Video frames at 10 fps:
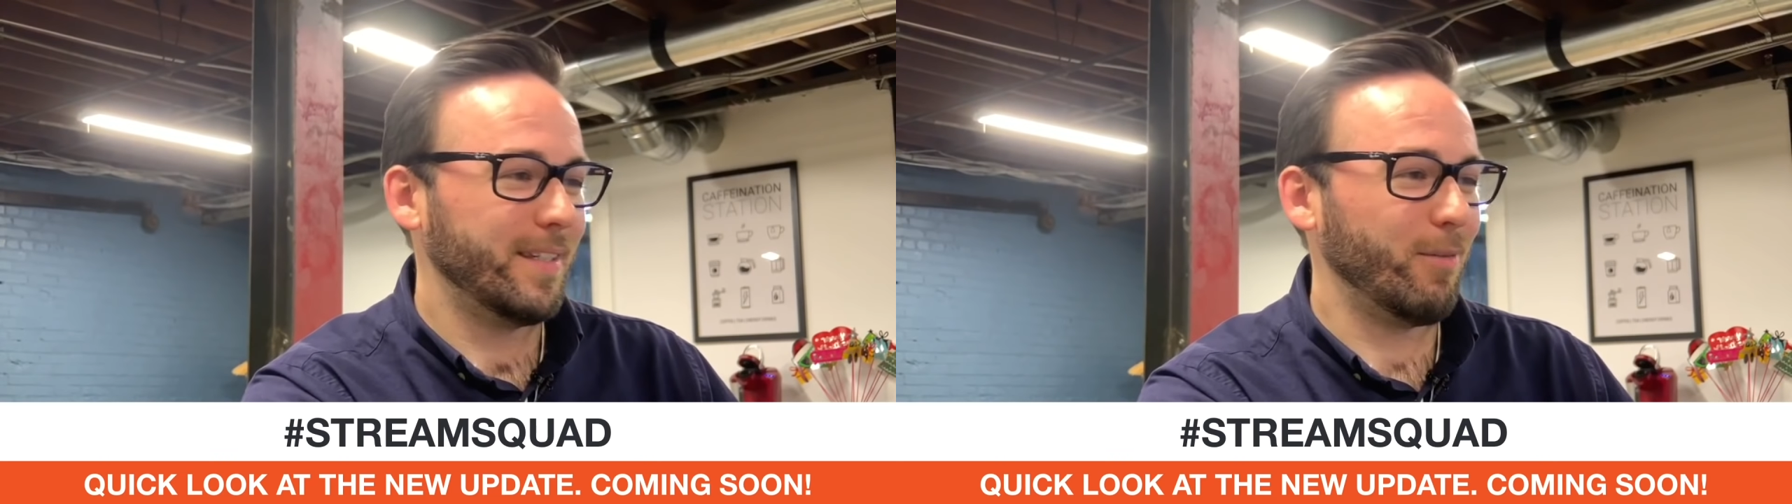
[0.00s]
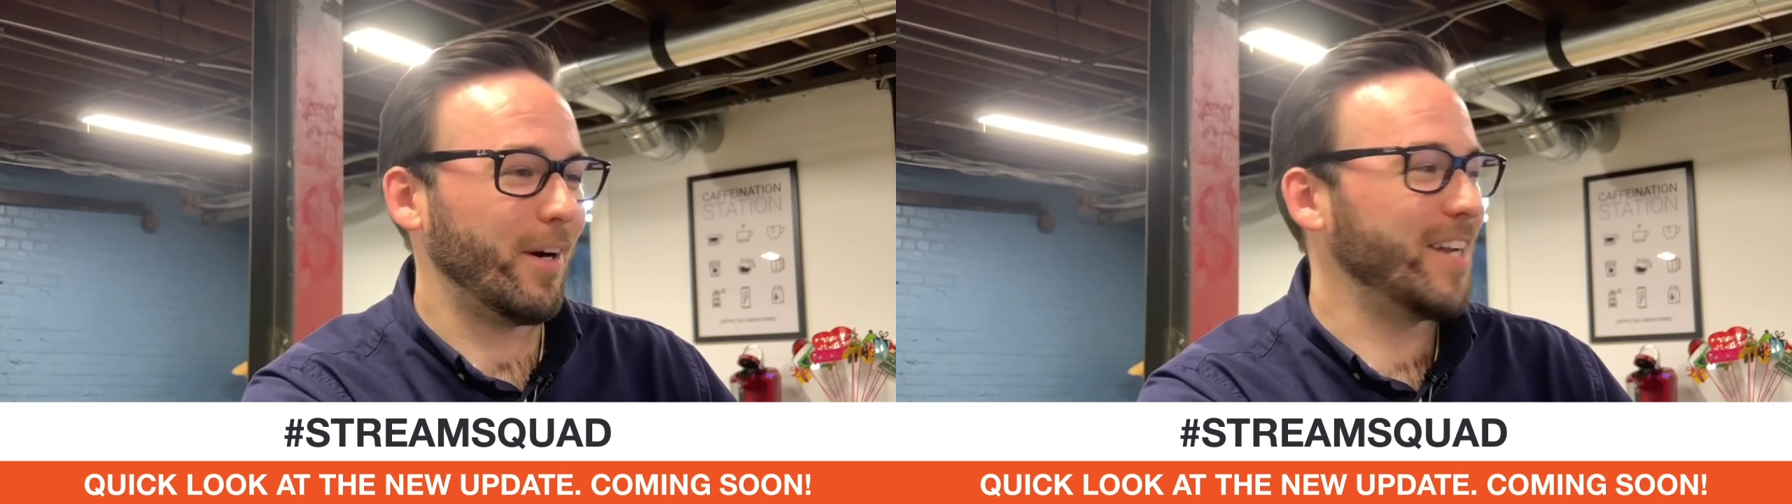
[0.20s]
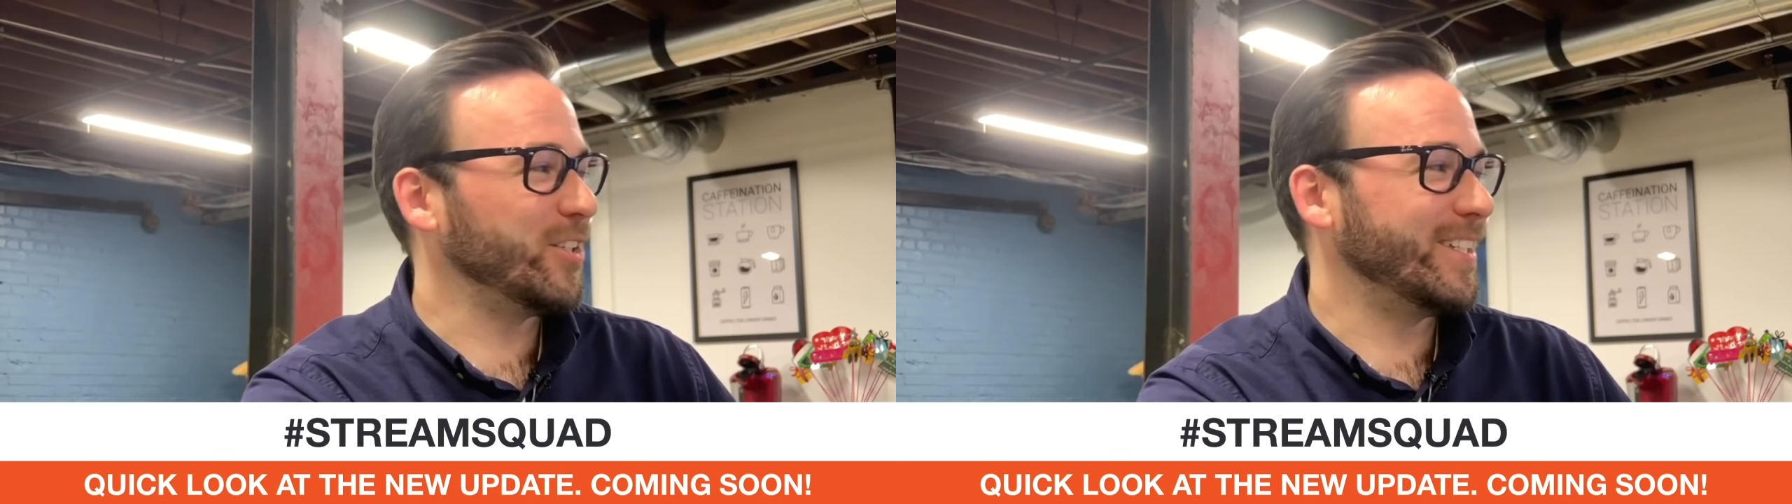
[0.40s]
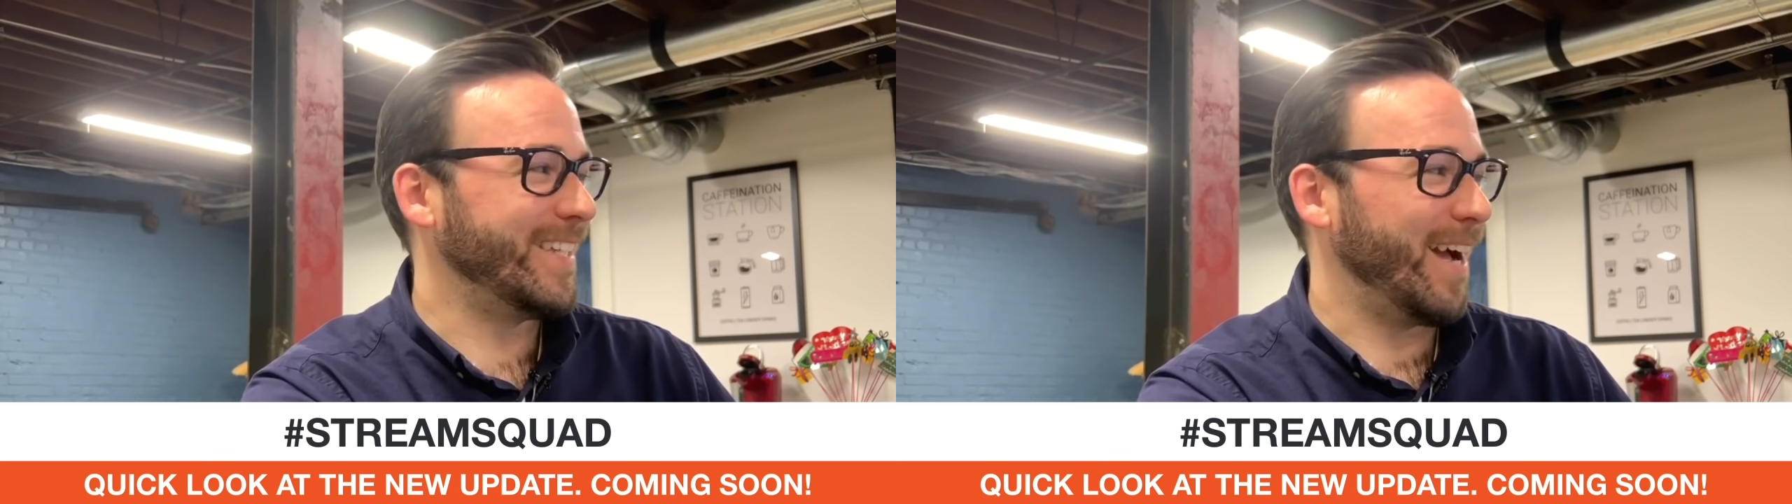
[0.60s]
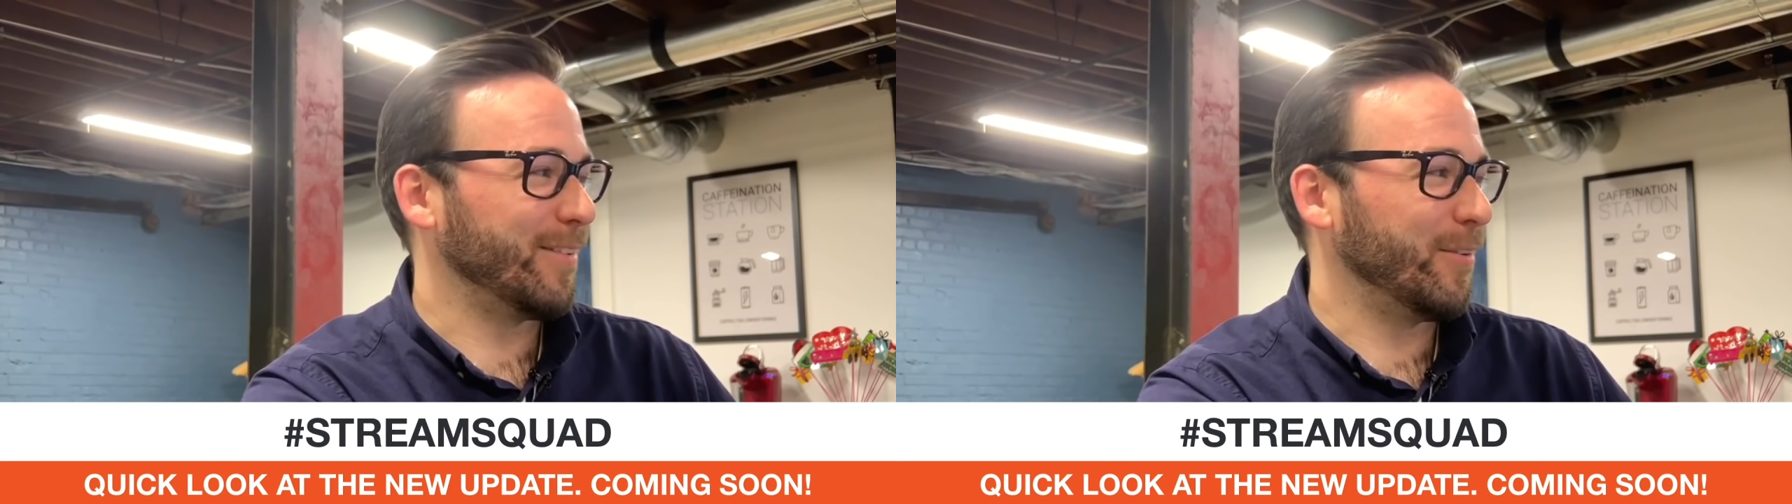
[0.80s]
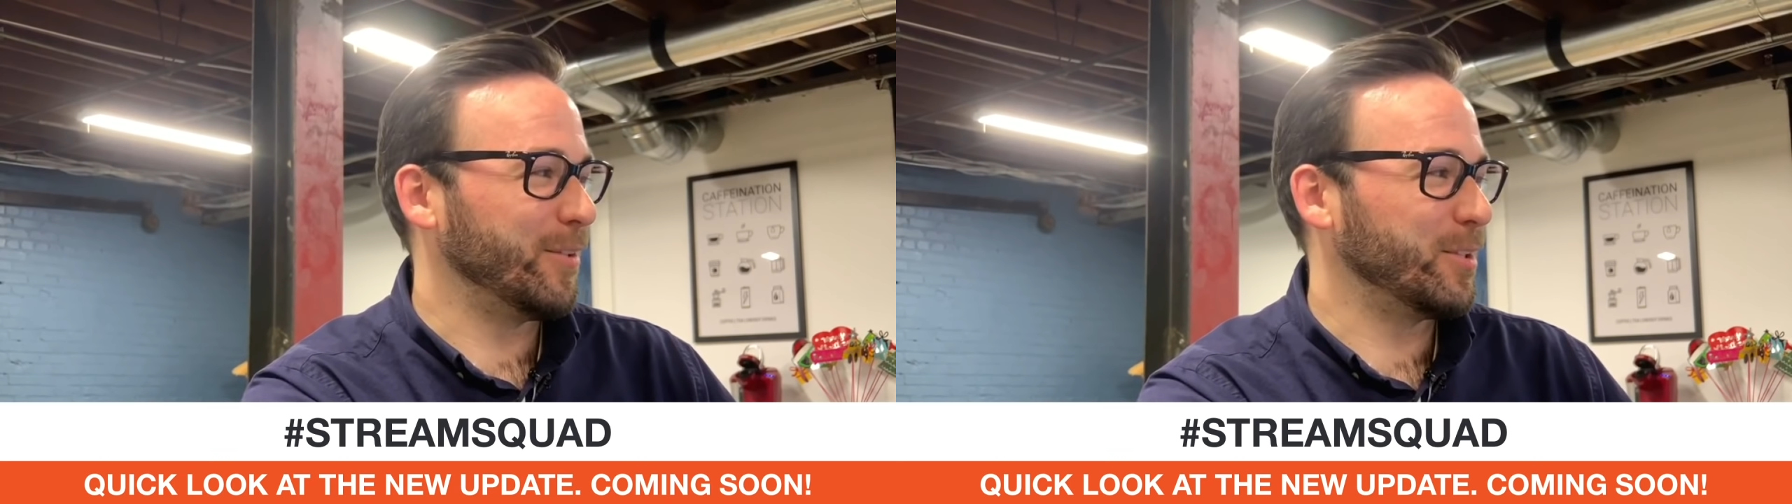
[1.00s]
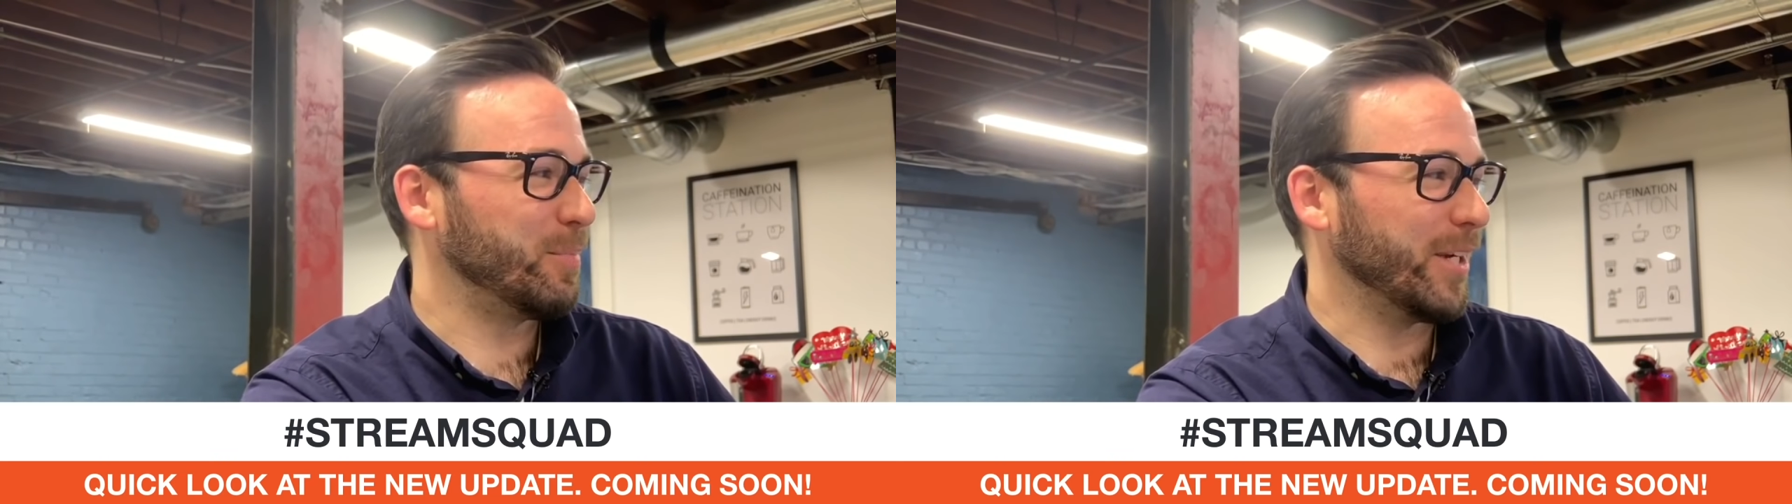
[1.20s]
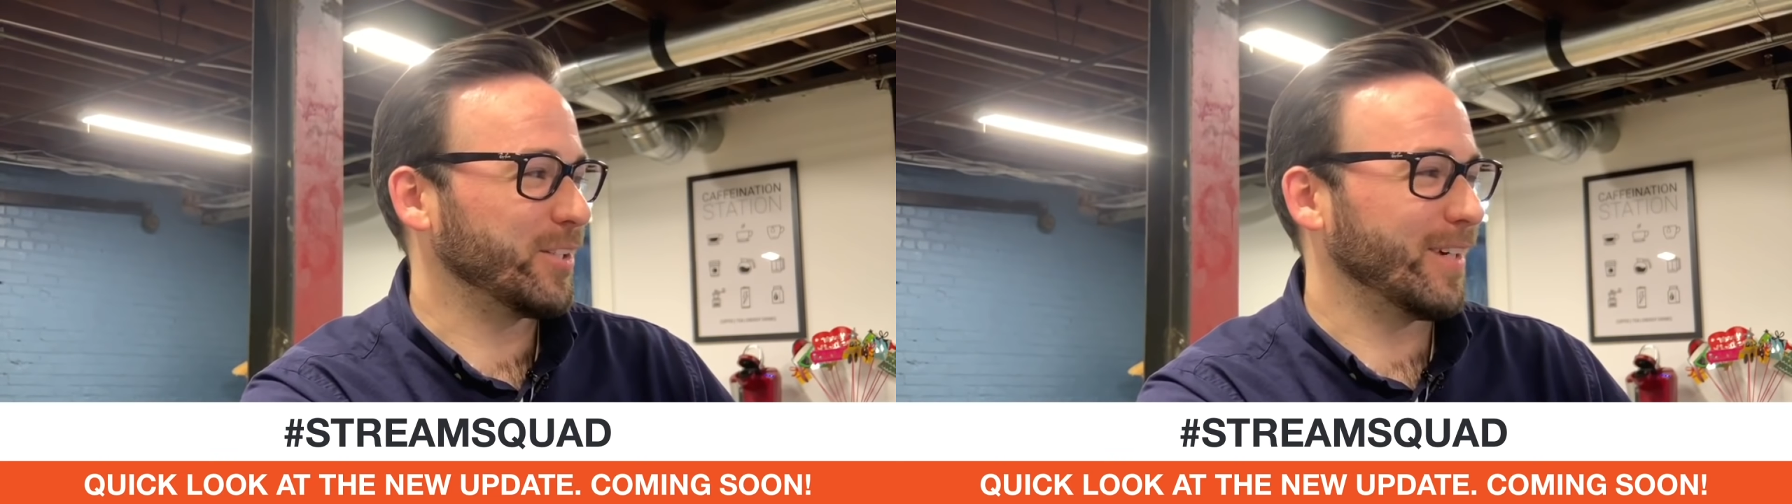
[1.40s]
Why don't I just download this
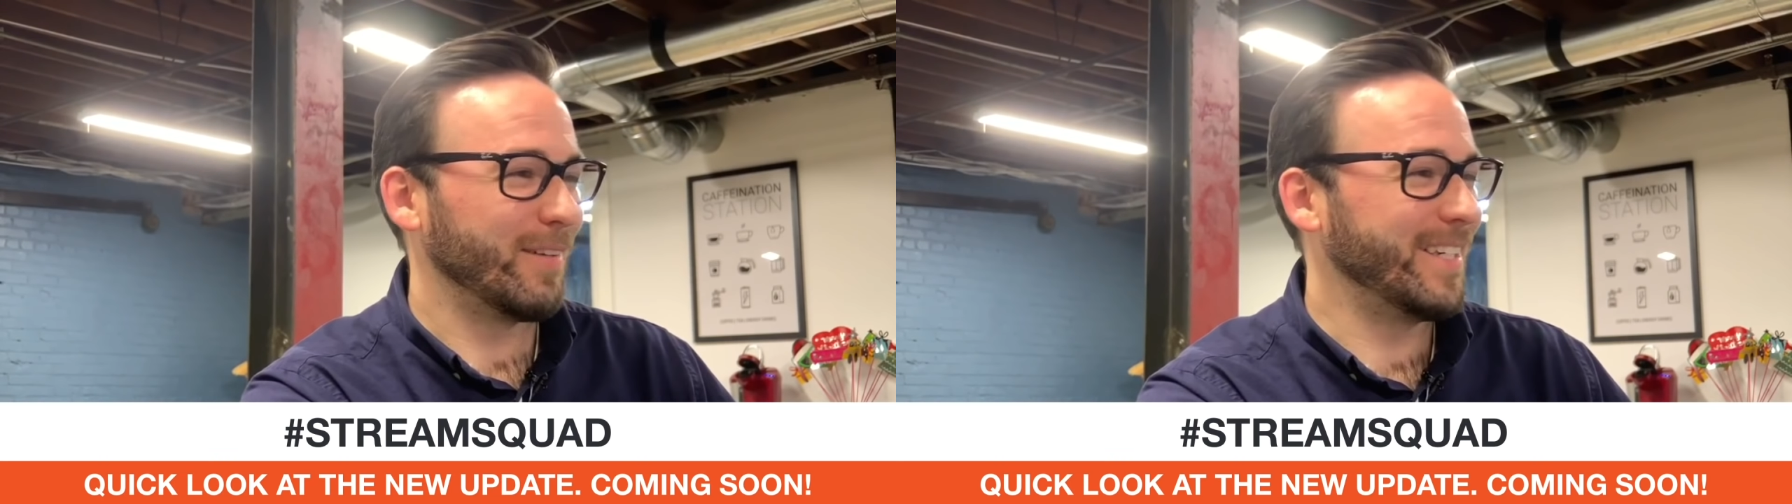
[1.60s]
picture?